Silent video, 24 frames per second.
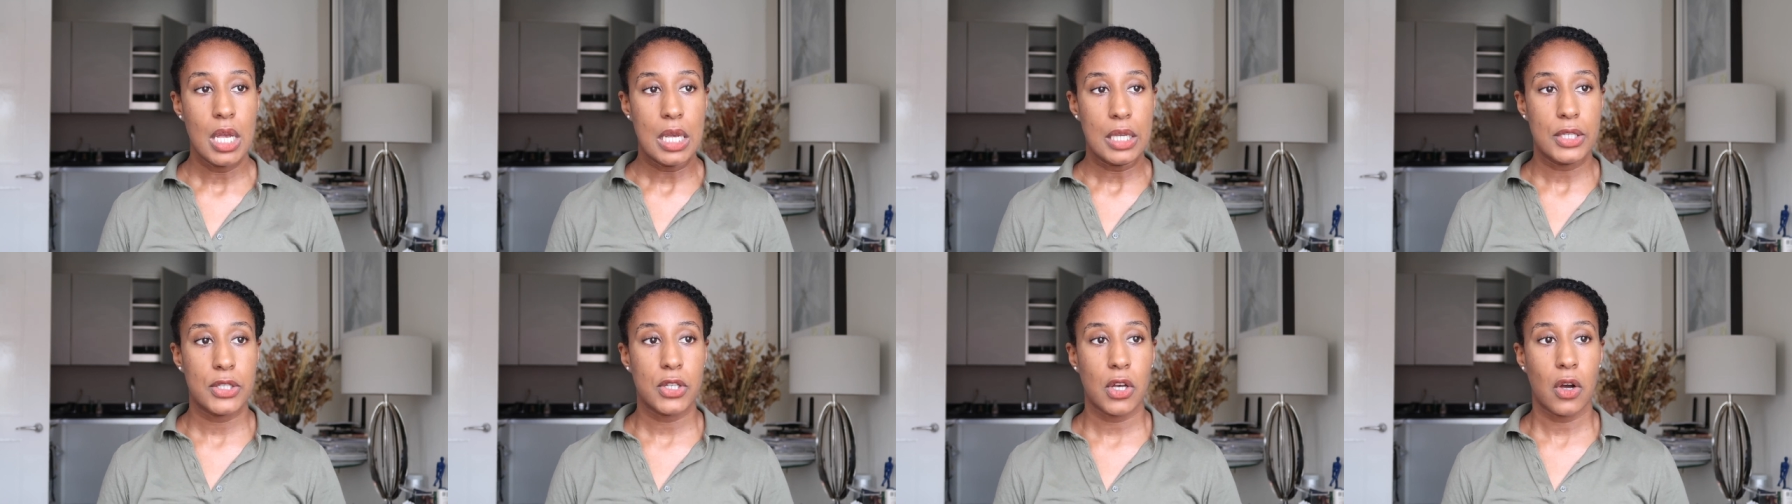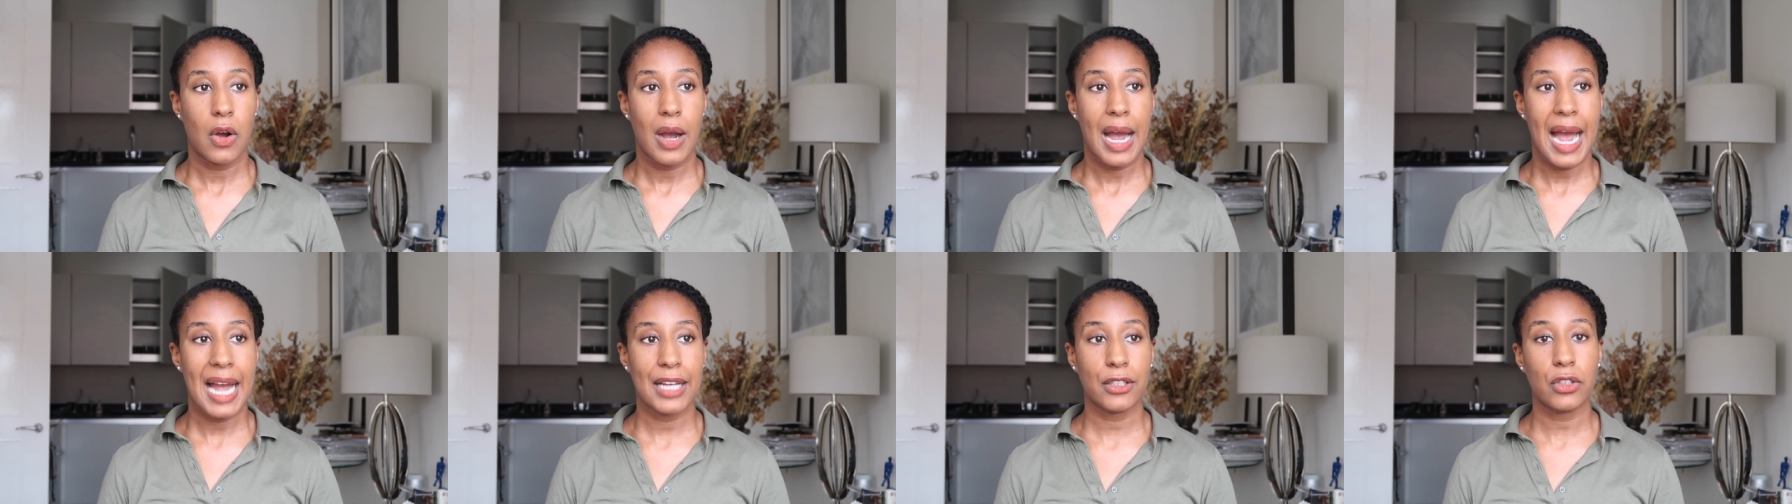
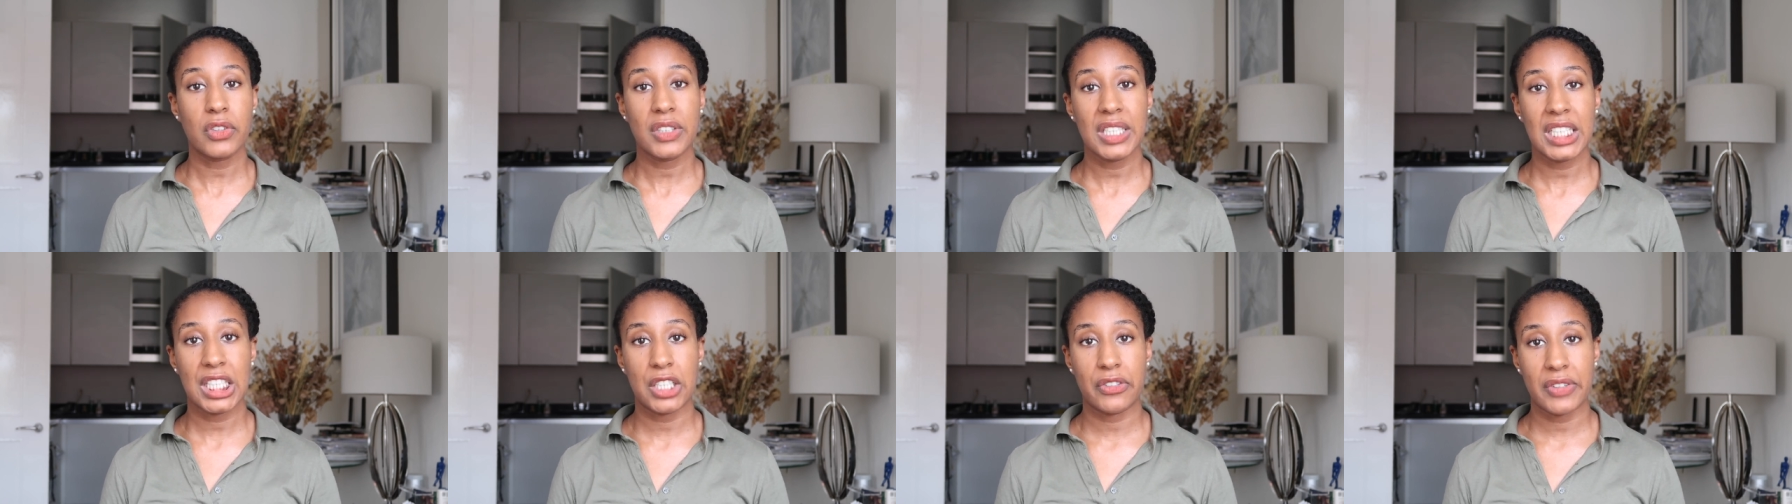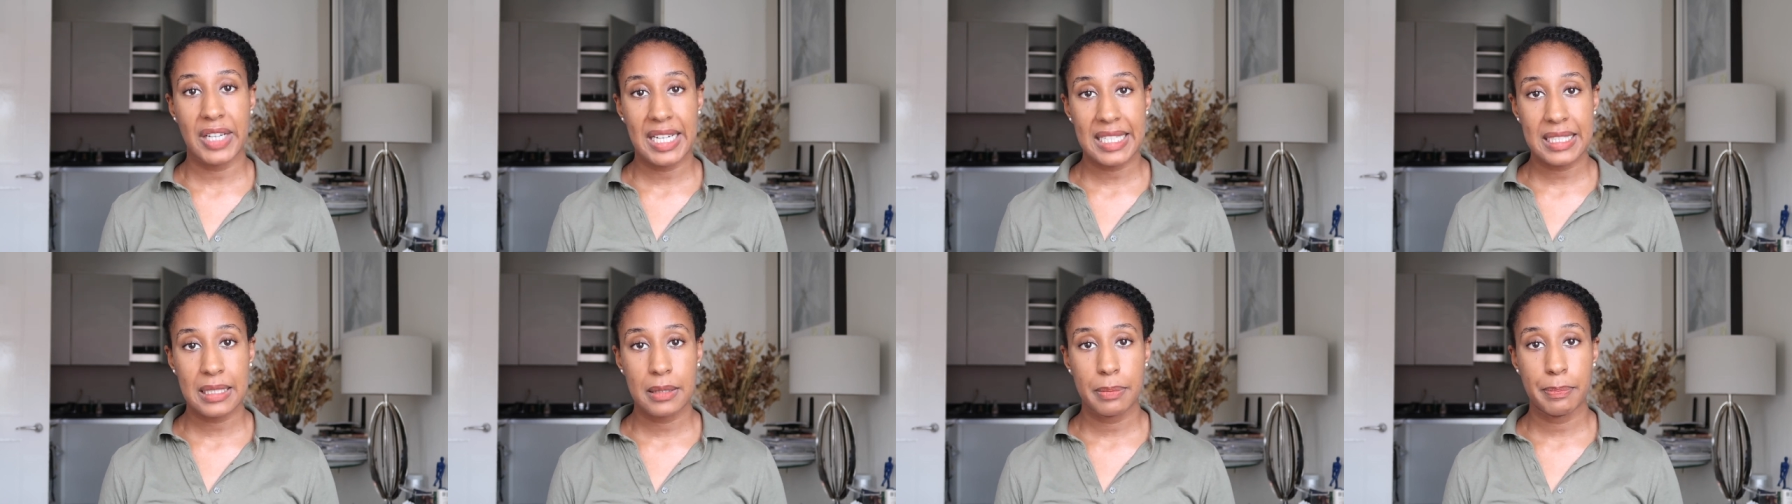So I don't
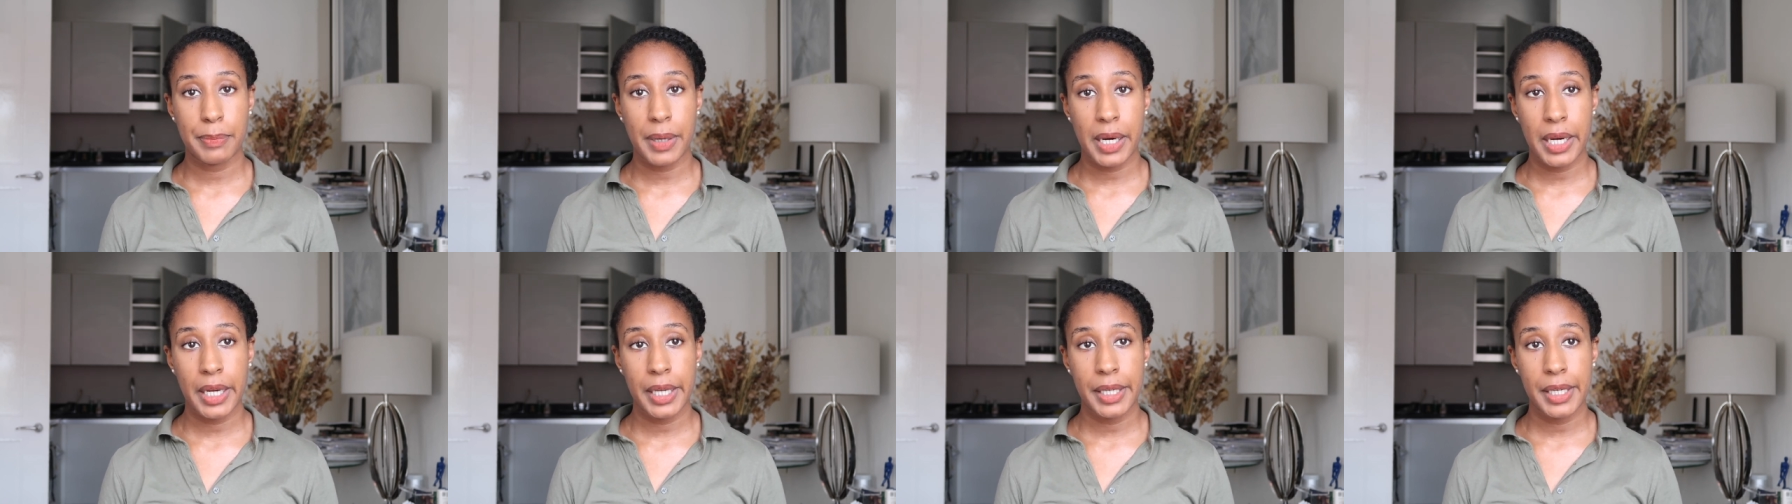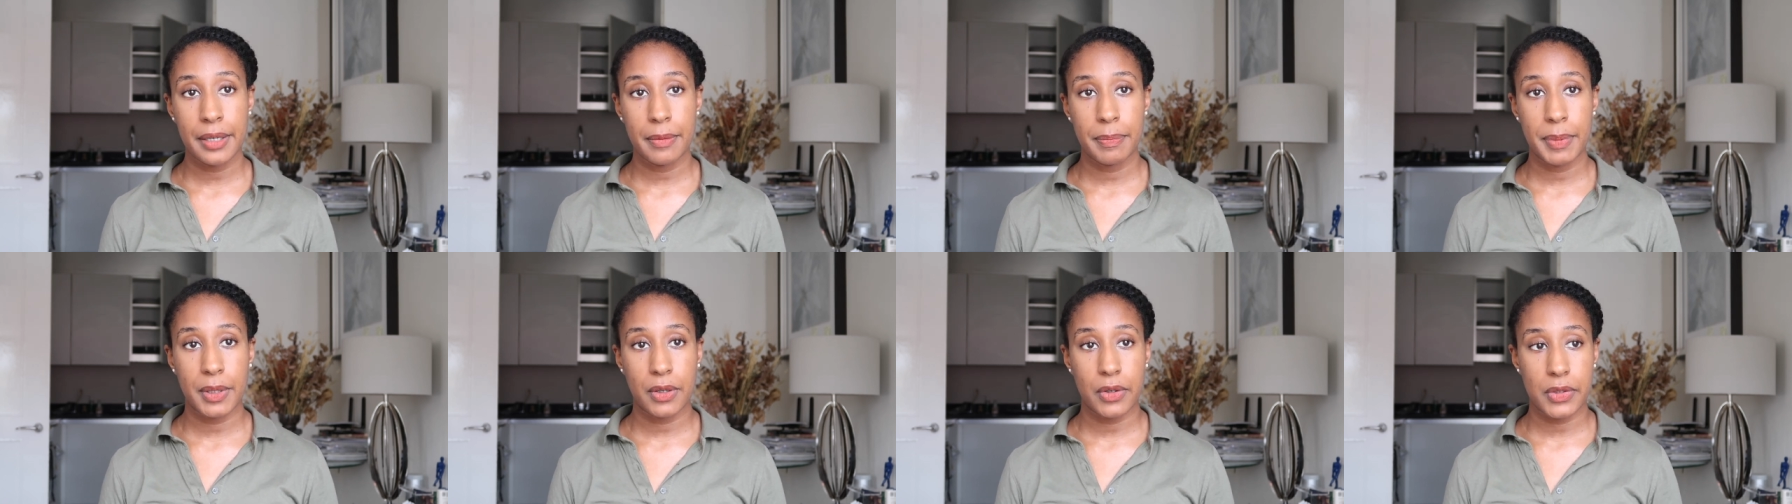regret buying
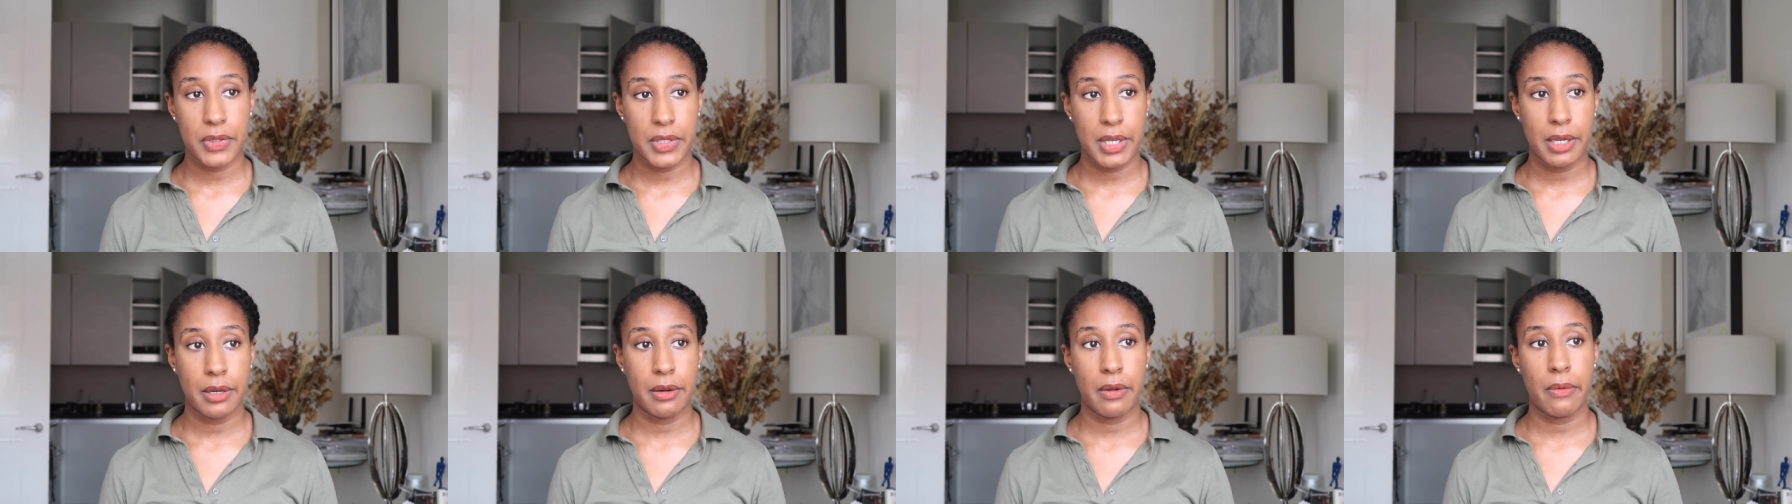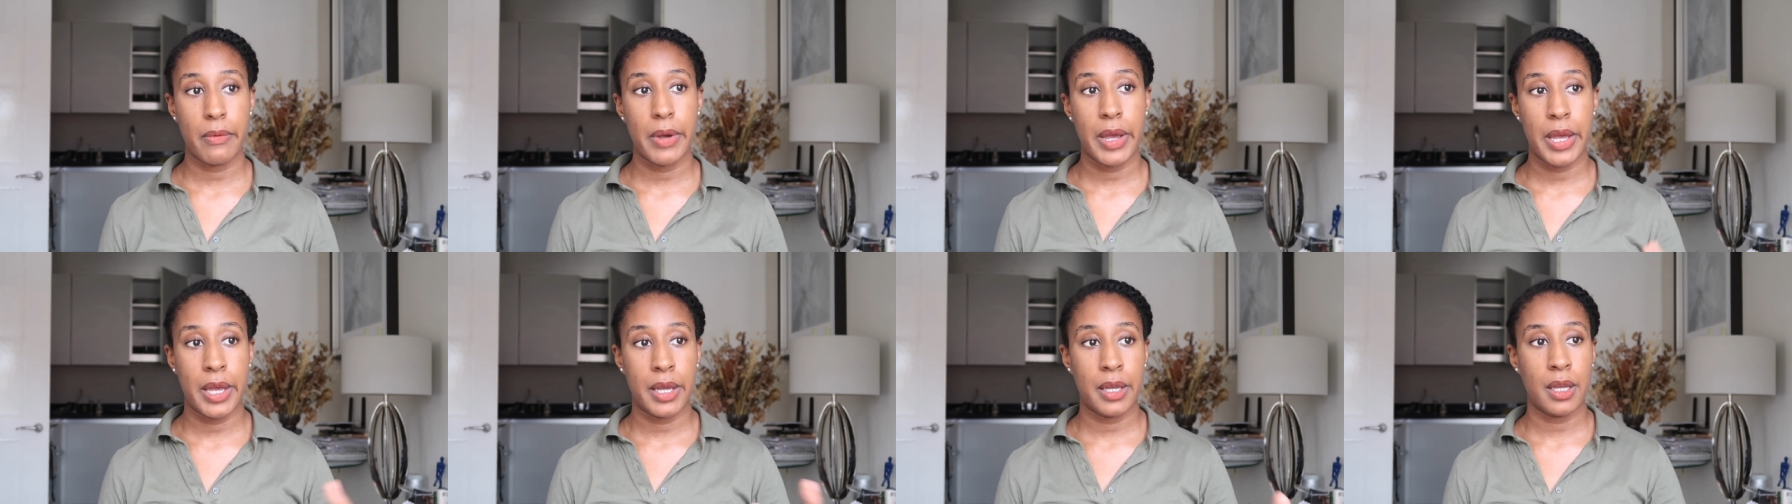it, because
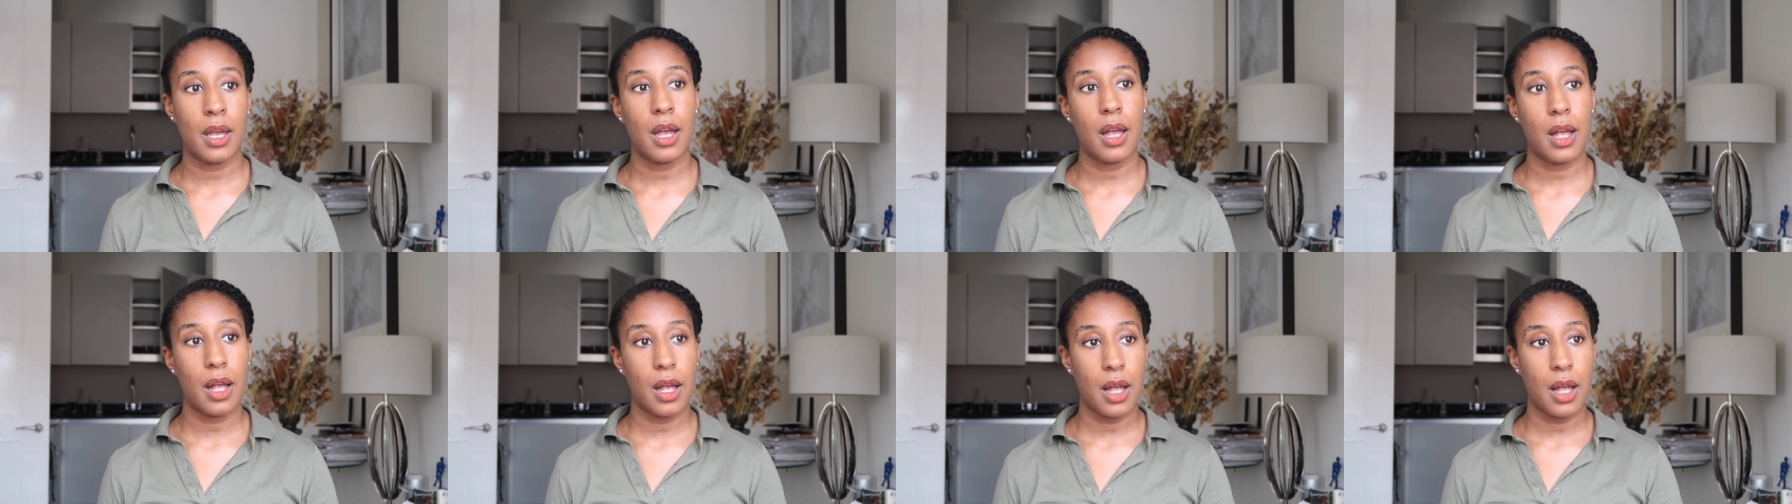anyway,